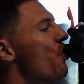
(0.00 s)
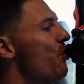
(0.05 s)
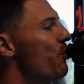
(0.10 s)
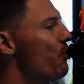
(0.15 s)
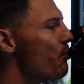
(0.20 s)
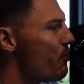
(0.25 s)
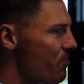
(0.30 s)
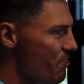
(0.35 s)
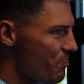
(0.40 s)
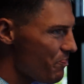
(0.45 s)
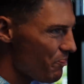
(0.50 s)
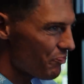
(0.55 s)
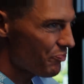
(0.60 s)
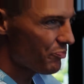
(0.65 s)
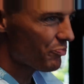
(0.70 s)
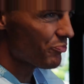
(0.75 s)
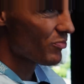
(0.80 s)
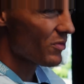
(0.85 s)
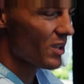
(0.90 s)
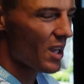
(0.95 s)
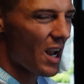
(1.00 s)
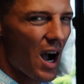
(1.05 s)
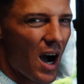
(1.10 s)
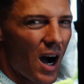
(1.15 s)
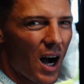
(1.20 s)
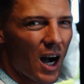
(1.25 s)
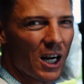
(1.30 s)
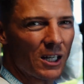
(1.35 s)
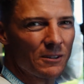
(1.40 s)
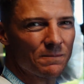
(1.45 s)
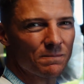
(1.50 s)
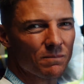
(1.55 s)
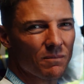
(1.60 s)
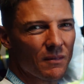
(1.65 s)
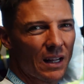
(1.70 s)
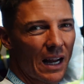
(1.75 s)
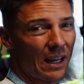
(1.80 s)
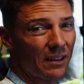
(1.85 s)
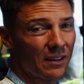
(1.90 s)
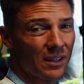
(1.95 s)
as well. Ah,
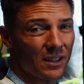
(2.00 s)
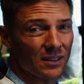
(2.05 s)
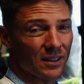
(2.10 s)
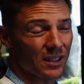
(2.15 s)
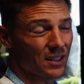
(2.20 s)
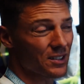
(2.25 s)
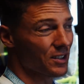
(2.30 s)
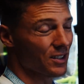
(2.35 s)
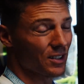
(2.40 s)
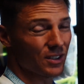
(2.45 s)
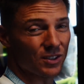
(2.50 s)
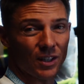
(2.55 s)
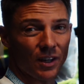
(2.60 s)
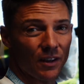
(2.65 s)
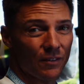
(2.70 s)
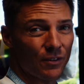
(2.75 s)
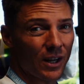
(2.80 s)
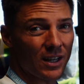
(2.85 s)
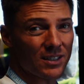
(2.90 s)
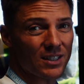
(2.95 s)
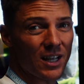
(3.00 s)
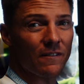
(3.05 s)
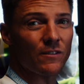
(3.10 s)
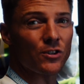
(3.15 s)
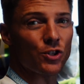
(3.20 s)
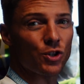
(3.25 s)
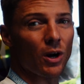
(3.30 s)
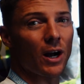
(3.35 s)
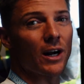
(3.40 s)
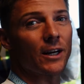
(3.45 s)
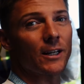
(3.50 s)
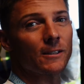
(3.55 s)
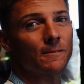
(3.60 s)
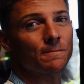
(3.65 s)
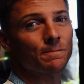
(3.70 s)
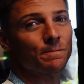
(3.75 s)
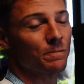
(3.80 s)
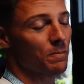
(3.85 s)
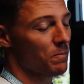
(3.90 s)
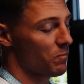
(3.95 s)
Alien Elixir. If you guys haven't tried it,
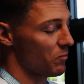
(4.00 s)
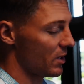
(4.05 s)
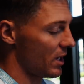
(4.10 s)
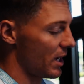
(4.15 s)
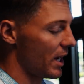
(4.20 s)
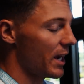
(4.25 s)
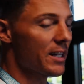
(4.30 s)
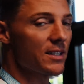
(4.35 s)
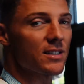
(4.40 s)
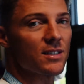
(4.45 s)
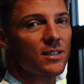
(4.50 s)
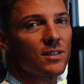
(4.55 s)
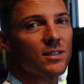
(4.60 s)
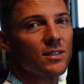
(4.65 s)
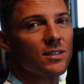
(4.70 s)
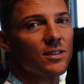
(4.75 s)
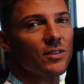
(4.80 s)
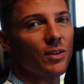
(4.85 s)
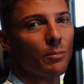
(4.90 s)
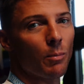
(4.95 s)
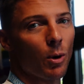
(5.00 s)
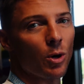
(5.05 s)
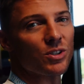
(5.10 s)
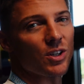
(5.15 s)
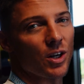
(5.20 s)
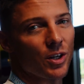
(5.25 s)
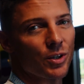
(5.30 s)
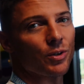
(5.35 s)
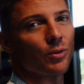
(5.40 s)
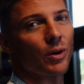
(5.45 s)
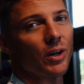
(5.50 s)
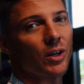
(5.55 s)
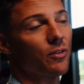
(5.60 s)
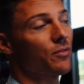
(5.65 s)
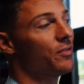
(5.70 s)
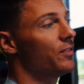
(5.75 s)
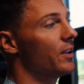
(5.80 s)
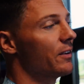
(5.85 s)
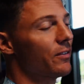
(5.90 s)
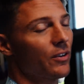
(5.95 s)
it's the most
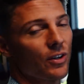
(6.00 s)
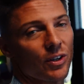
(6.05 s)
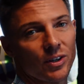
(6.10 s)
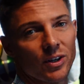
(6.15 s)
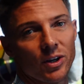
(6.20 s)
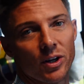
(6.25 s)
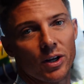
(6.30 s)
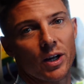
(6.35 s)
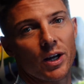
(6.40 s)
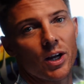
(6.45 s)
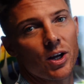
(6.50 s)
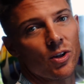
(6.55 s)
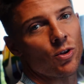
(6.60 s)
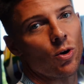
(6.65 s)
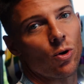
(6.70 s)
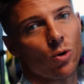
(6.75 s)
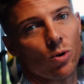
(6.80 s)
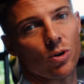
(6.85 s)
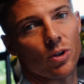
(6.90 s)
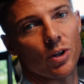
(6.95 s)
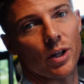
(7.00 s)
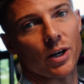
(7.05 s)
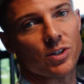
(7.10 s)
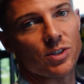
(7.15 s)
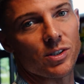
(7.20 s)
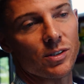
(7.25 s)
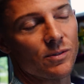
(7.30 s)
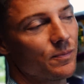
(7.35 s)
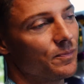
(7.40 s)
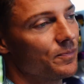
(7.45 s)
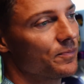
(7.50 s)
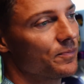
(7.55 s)
underrated flavor in the whole collection.